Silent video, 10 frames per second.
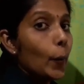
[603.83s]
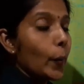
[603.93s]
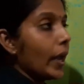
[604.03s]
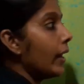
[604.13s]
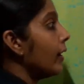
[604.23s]

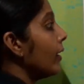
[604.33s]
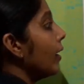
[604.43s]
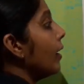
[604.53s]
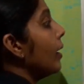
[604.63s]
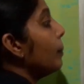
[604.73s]
when
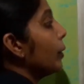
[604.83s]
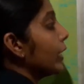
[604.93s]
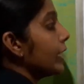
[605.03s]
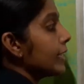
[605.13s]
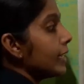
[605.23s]
a
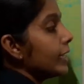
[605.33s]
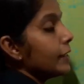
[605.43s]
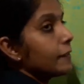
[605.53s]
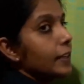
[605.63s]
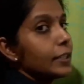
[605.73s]
potential
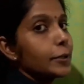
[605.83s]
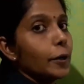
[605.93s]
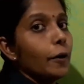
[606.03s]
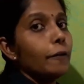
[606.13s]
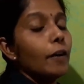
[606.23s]
difference
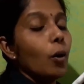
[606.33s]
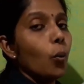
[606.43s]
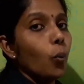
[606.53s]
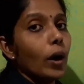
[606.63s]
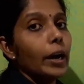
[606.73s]
of
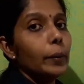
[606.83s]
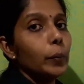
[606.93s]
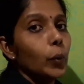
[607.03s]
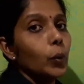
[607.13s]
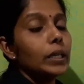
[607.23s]
1
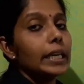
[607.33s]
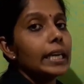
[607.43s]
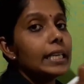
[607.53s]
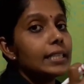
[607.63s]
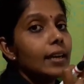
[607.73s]
volt
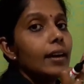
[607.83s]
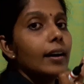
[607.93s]
is